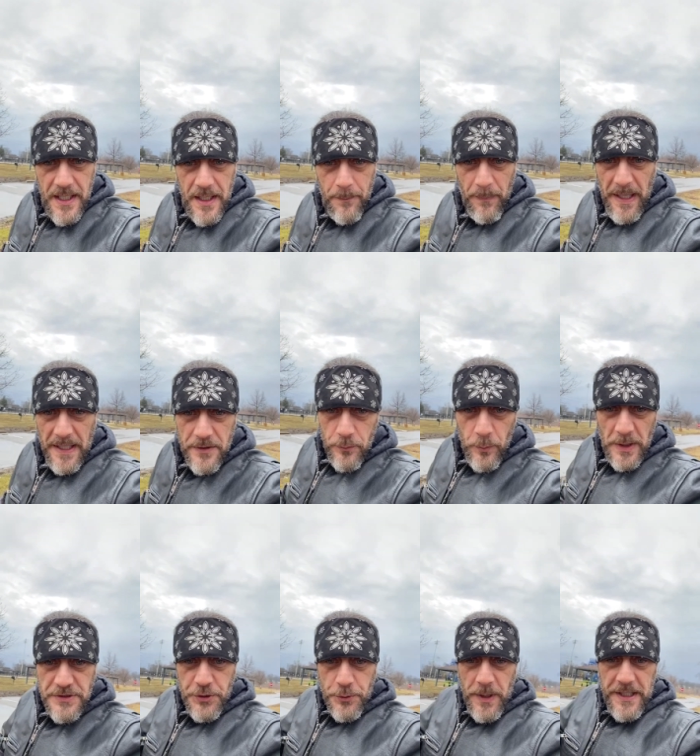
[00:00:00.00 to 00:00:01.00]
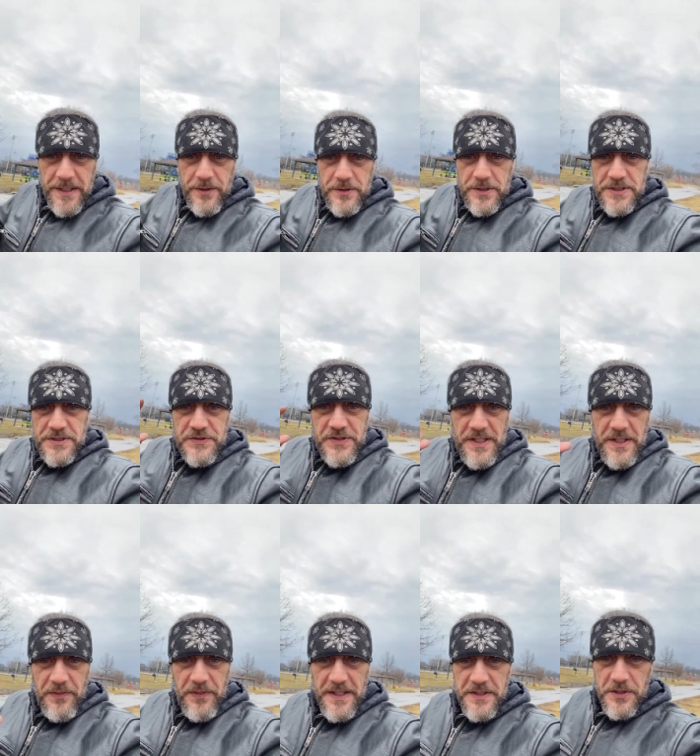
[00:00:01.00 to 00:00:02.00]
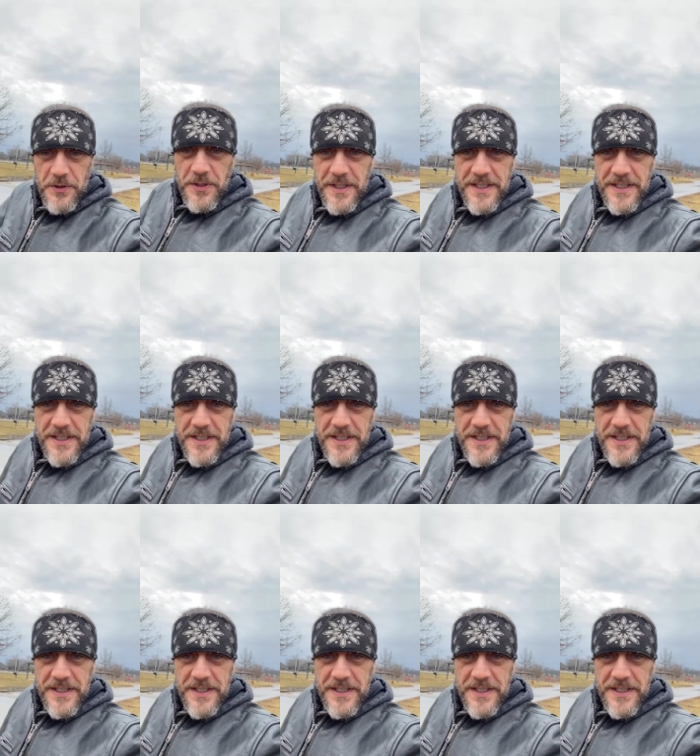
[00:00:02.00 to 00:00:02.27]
Modern Retro Radio, good to see you. Thank you.